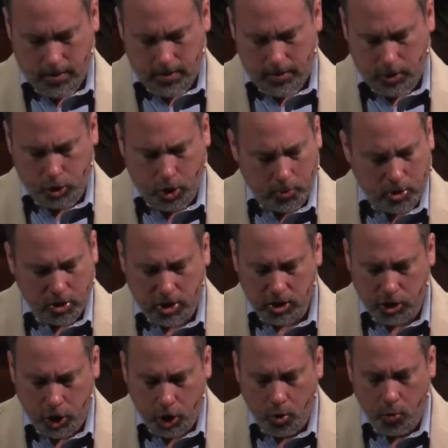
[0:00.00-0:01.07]
the scripture says
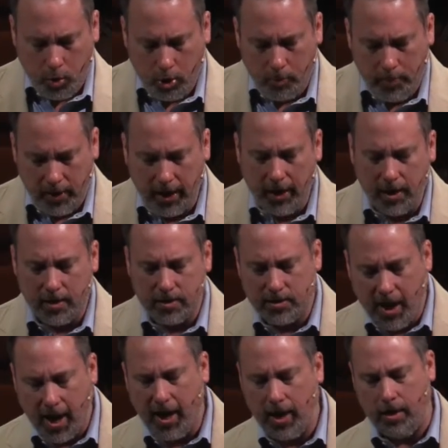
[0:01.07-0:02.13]
you will be
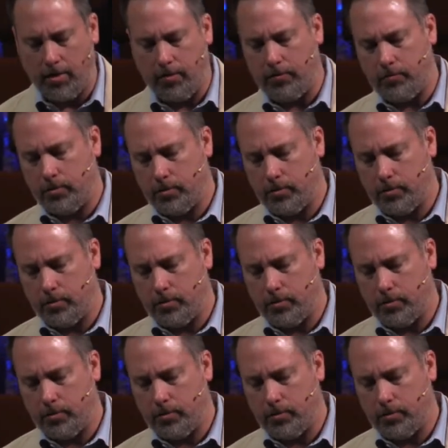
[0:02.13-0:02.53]
saved.